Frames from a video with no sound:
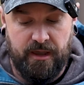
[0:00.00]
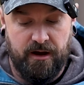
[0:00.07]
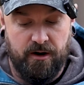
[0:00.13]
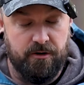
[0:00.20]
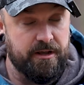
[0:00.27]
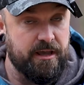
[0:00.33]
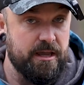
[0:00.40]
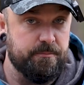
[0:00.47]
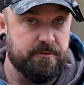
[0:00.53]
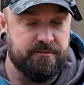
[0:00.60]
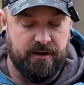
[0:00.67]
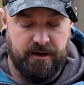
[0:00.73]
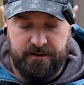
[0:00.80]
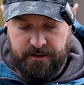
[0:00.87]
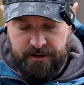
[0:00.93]
or cable
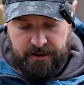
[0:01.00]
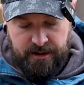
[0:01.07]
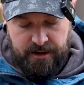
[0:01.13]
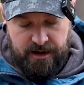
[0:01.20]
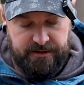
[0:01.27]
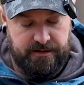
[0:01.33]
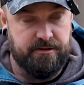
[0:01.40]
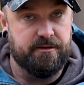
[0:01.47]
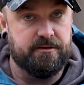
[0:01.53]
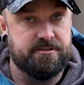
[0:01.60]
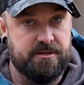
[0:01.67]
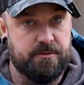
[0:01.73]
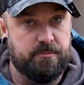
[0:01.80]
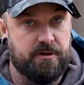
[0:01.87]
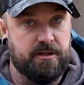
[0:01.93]
tie, and then you could
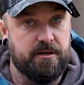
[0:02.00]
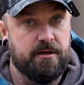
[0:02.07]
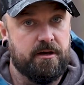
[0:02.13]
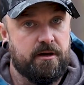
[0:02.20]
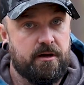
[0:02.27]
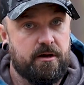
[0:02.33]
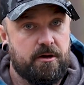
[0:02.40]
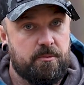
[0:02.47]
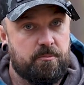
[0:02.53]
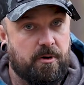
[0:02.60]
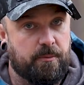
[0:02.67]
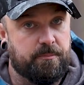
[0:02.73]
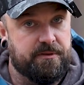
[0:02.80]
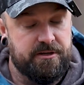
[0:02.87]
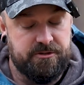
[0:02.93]
simply
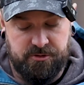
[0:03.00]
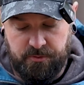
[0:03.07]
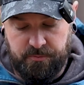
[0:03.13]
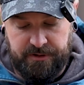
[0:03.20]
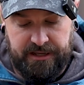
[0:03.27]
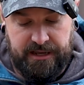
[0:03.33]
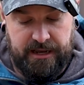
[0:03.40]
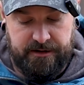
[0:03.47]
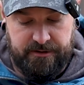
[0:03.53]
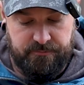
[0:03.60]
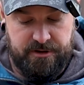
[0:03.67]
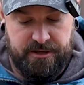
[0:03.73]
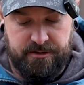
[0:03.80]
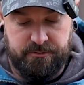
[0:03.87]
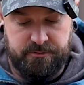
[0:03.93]
pop these open again and
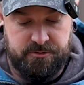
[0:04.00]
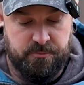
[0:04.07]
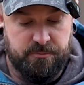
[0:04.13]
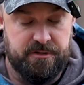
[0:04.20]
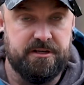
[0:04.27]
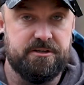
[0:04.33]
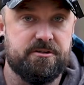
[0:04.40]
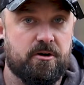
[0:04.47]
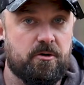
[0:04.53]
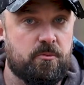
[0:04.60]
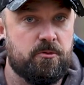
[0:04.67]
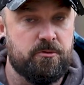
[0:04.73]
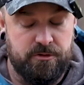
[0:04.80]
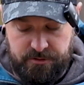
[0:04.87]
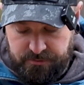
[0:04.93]
reuse them. But these are a
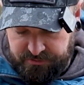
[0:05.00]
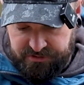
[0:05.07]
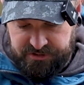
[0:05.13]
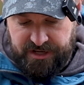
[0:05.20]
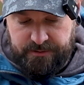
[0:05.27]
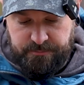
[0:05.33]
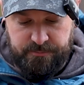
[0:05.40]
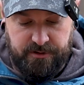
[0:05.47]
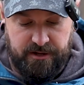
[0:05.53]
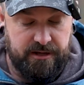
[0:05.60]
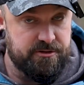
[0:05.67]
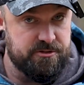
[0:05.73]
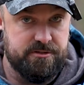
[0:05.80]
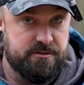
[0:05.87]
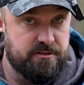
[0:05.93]
one-use set, but I
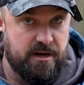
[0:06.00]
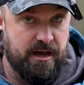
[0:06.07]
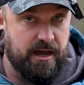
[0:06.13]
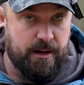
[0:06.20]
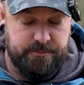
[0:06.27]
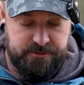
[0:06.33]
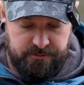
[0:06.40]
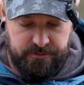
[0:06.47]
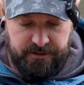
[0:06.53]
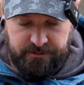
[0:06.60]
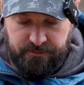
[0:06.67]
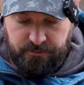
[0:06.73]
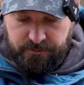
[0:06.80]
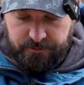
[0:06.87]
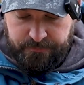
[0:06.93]
absolutely
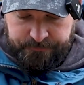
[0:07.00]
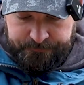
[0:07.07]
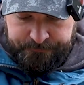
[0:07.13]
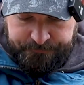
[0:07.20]
adore them.